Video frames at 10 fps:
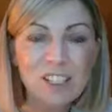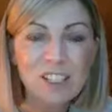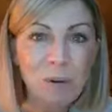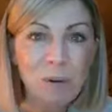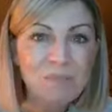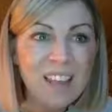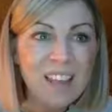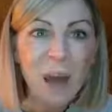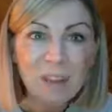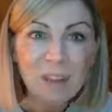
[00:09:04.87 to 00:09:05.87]
happy
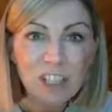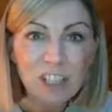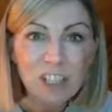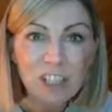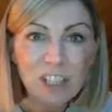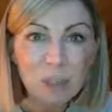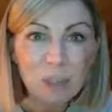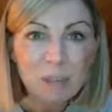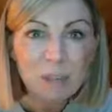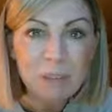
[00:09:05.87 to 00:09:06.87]
International Women's Day
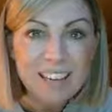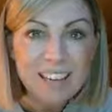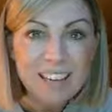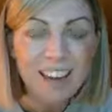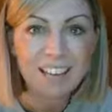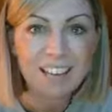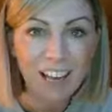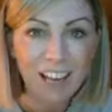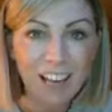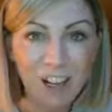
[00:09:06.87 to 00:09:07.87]
and I'll catch us all on the
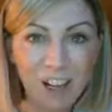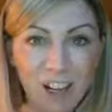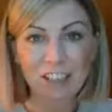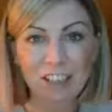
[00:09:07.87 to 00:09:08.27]
page later.